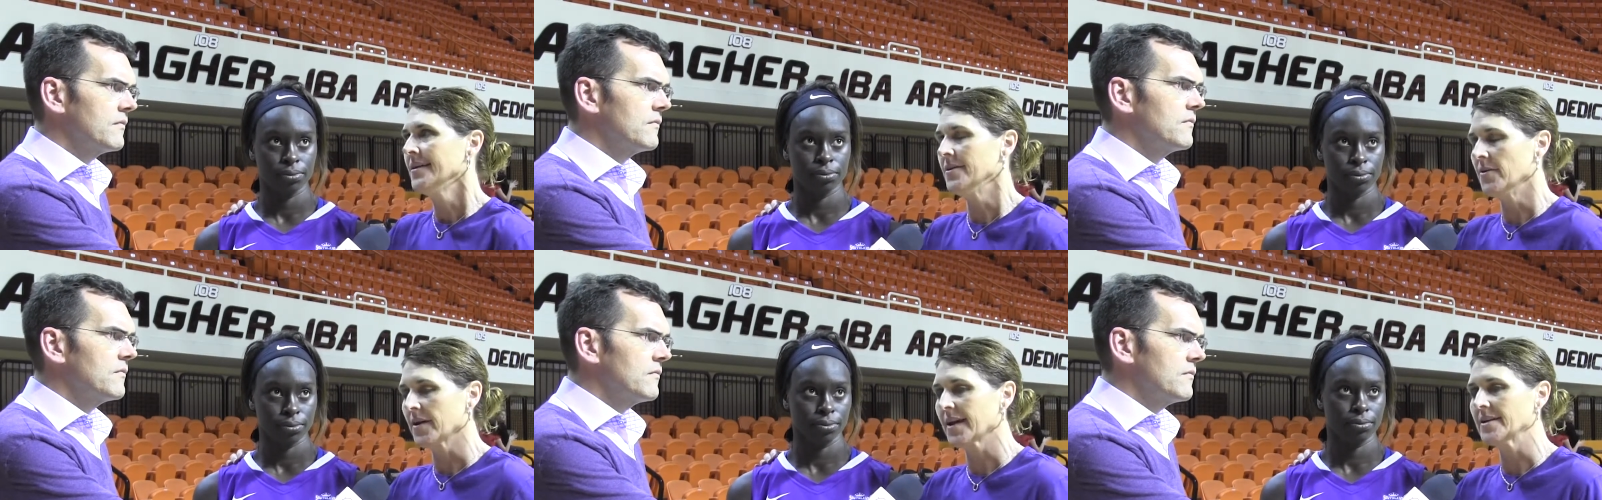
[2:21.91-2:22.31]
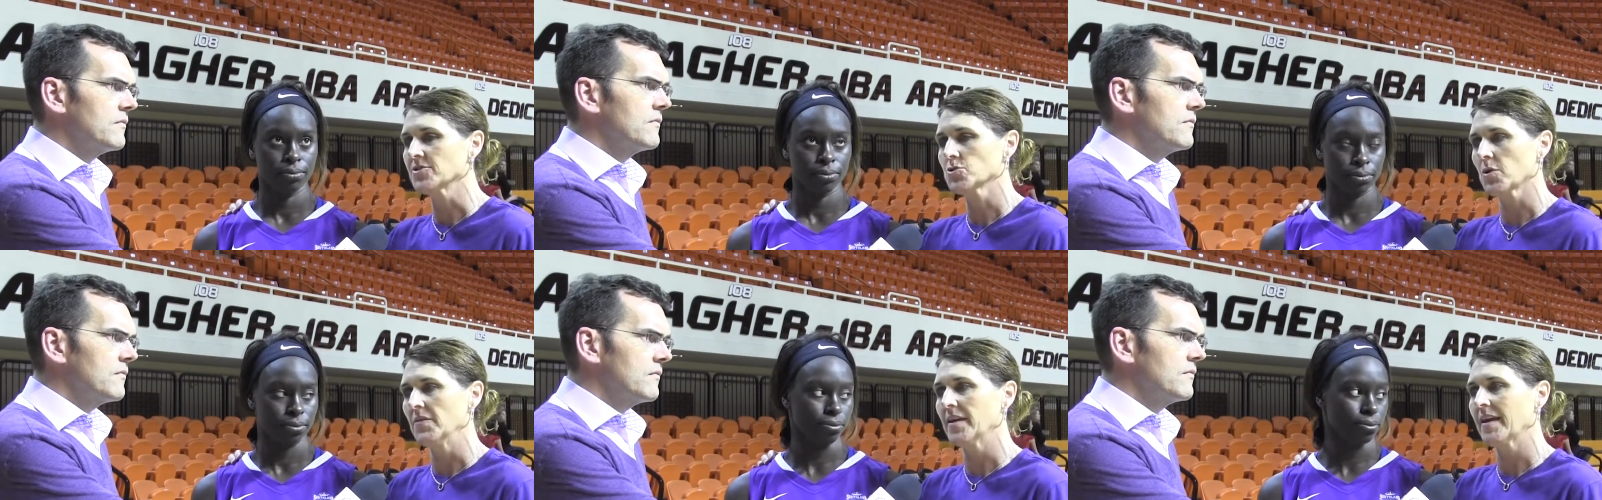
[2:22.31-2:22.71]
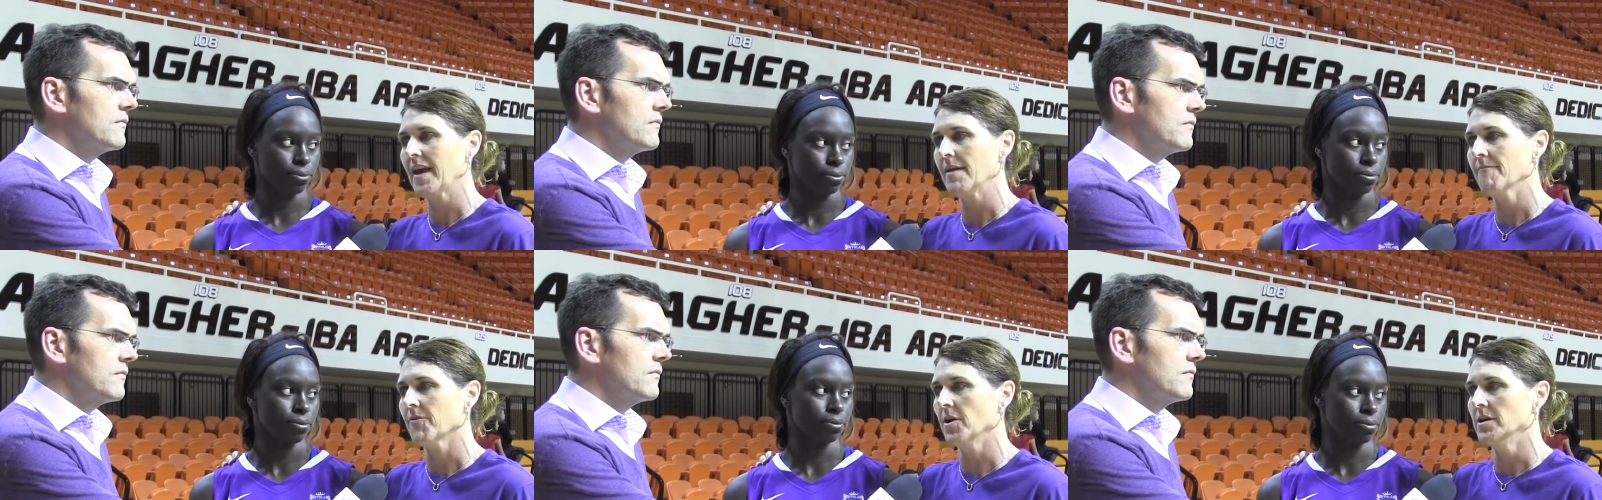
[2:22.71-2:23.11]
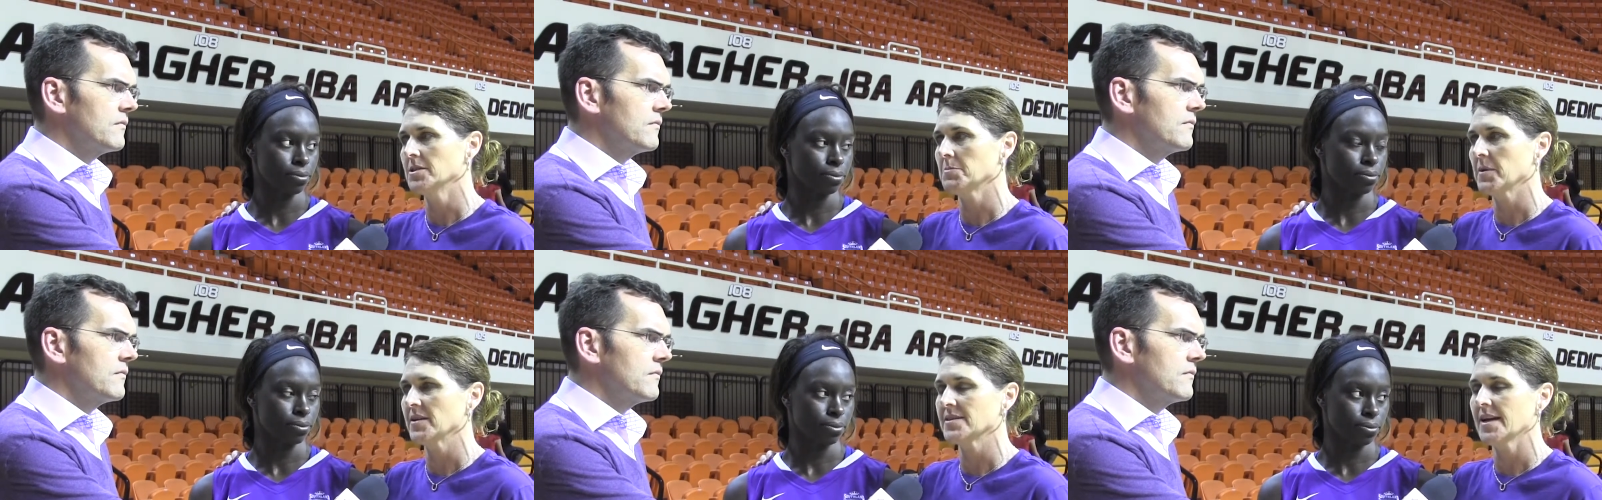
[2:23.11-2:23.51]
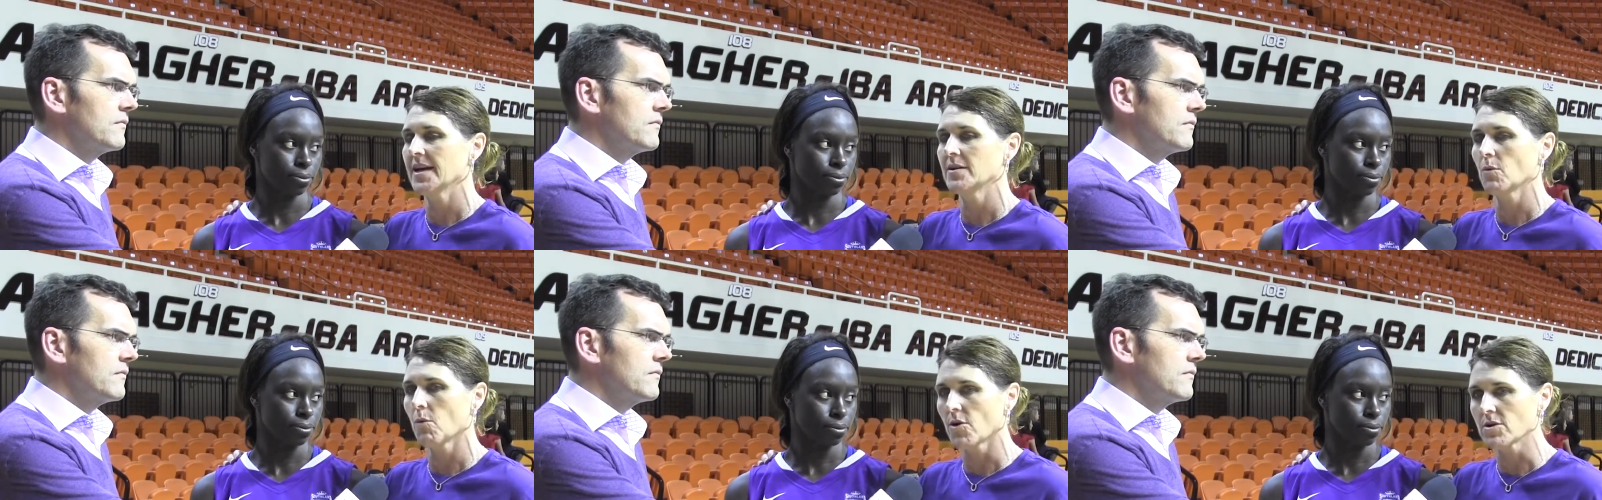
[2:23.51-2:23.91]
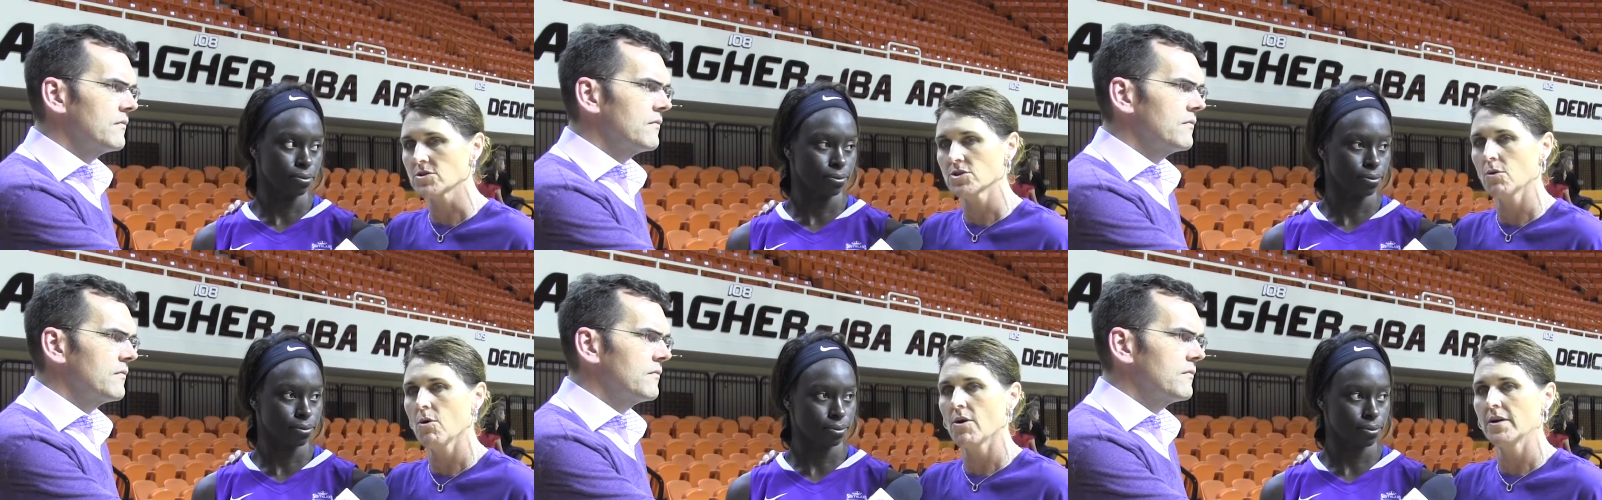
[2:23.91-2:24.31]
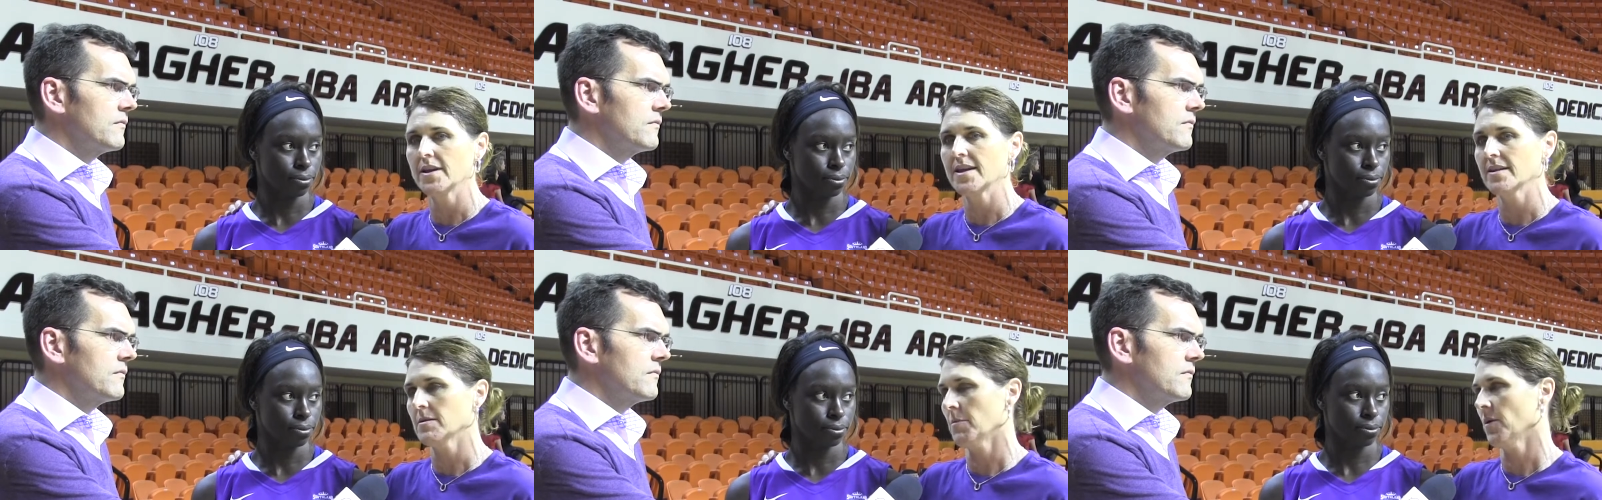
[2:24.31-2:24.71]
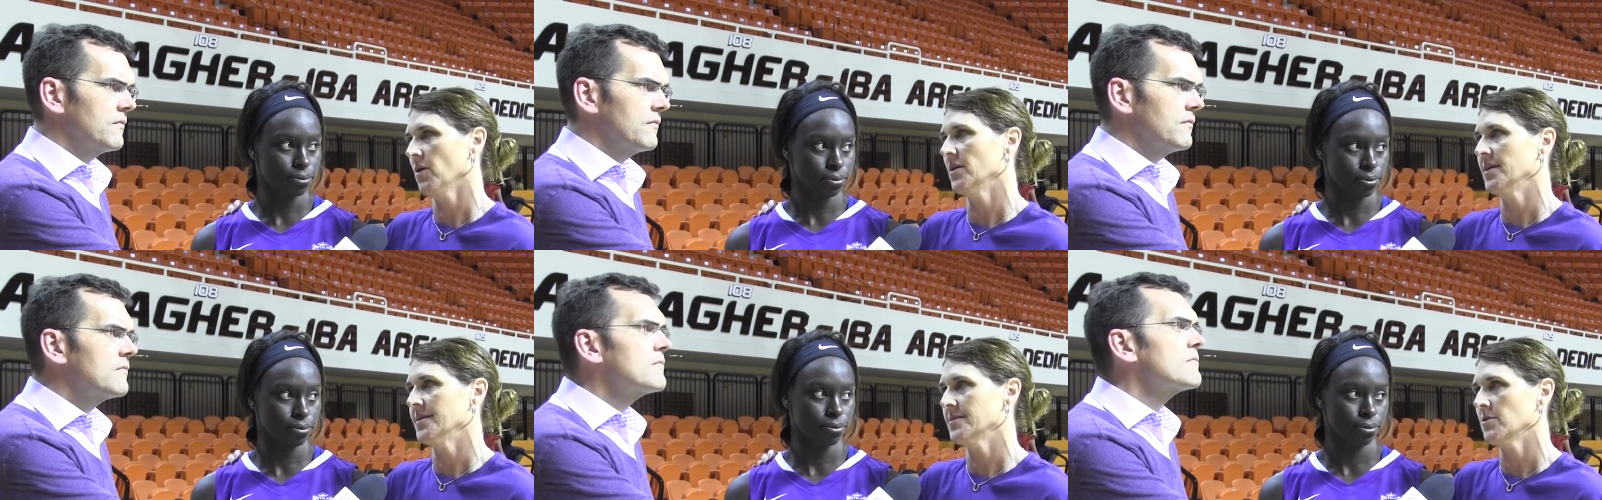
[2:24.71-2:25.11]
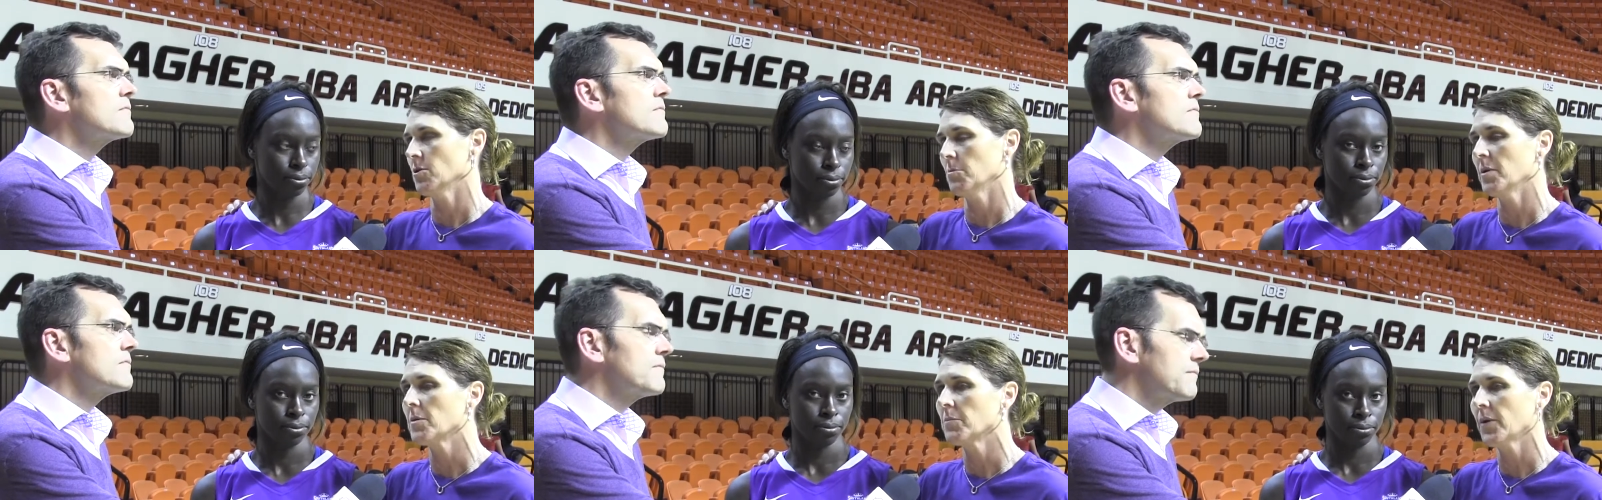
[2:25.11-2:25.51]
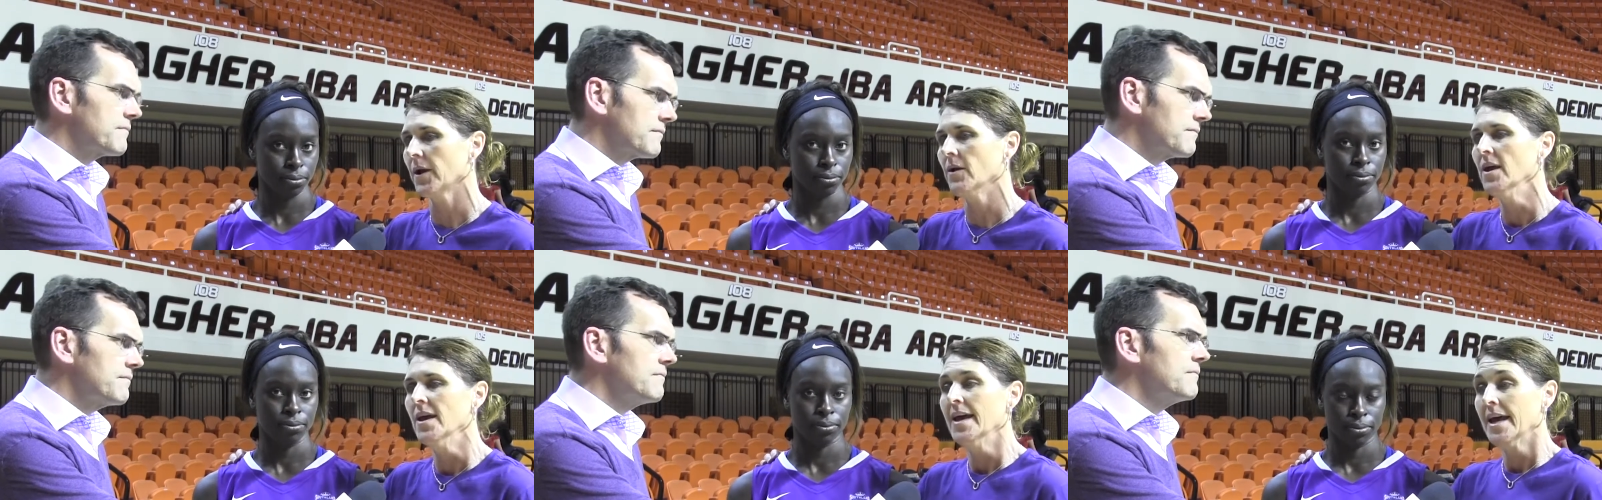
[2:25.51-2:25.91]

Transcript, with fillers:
Speaker 1: You know, it kind of shortened the game for us because they had to work so hard to get the ball into their big player.